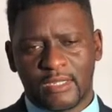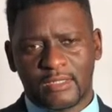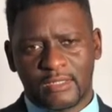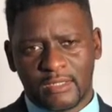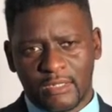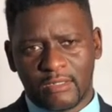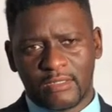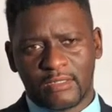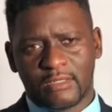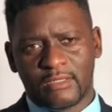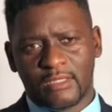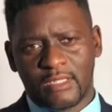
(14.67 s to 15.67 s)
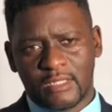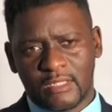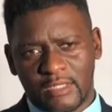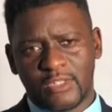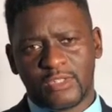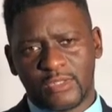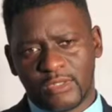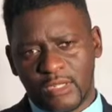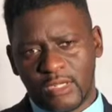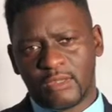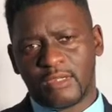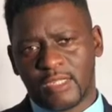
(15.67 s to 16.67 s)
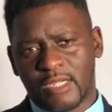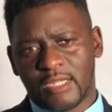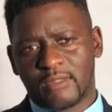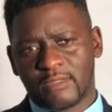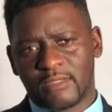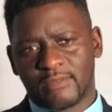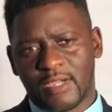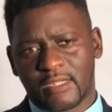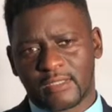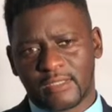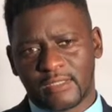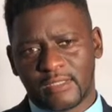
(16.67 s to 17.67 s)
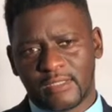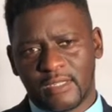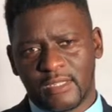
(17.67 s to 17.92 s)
In addition to looking at those factors,